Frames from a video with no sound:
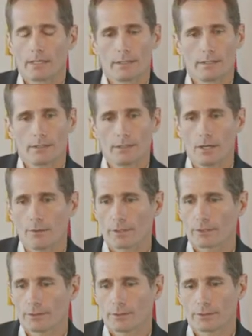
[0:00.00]
you know,
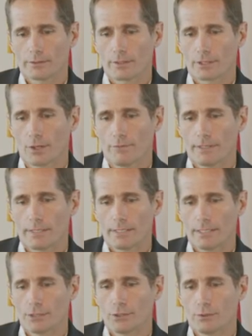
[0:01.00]
the COVID
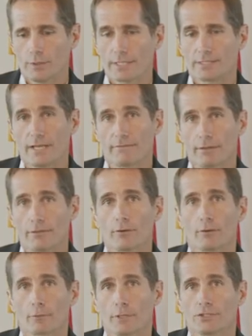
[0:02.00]
issue has definitely
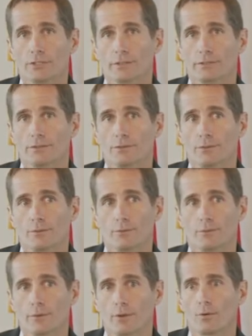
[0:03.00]
thrown a wrench
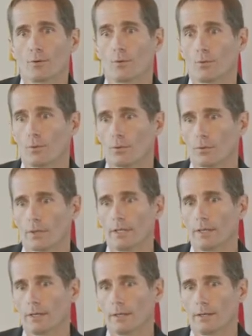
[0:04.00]
into the whole
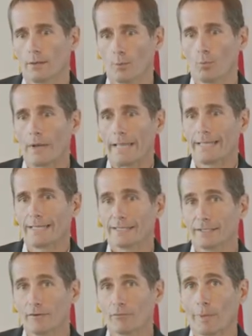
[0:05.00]
way
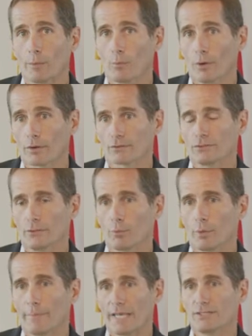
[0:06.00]
government works. You know,
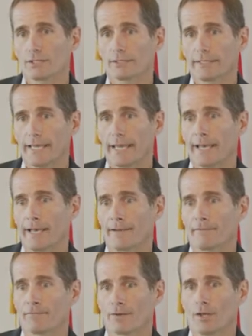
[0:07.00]
we basically
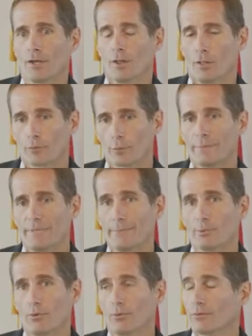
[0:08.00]
have 3
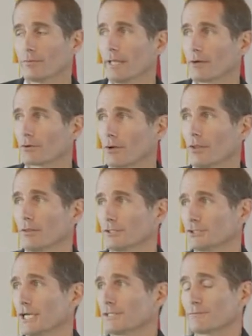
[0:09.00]
people that are calling the
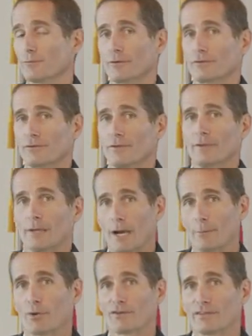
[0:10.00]
shots for us:
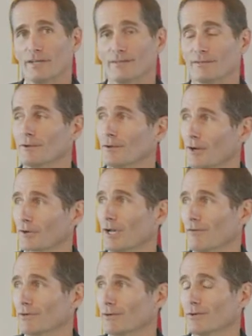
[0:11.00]
our president, our
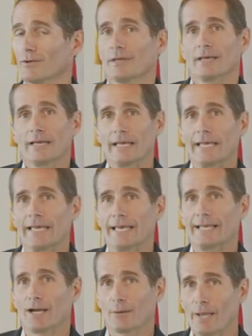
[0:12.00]
governor,
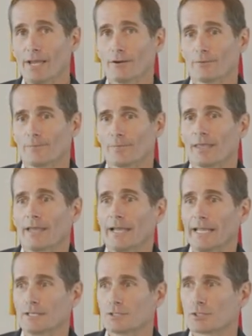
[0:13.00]
and our mayor.
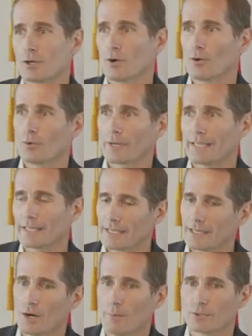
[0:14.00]
And so
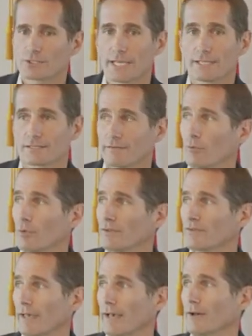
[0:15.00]
it almost takes the
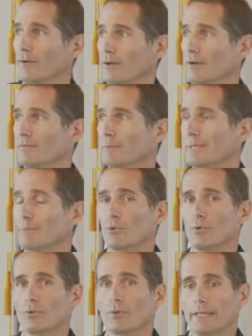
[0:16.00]
voice out of the
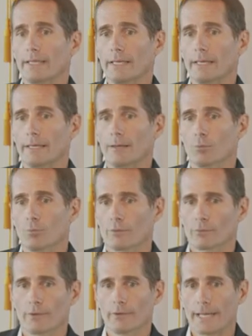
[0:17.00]
people when
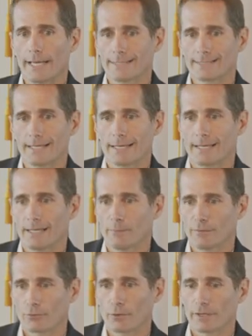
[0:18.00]
we're at a time
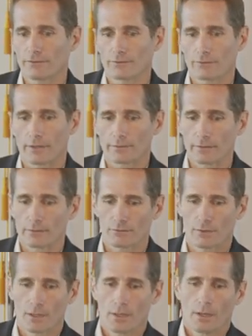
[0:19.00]
of crisis like this.
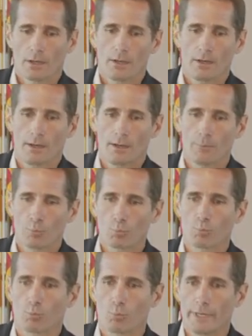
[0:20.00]

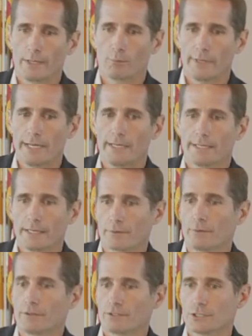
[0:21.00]
we need to get
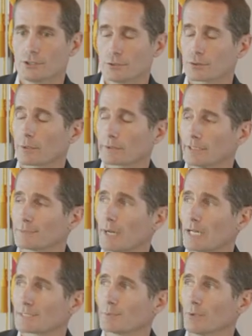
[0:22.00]
through this issue as quickly as
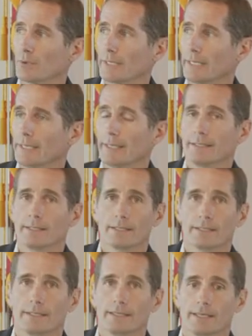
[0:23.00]
possible and
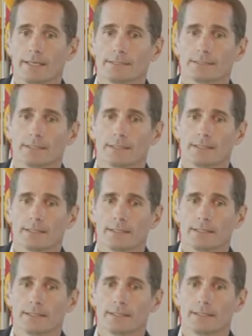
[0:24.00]
get
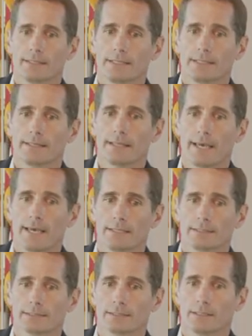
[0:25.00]
that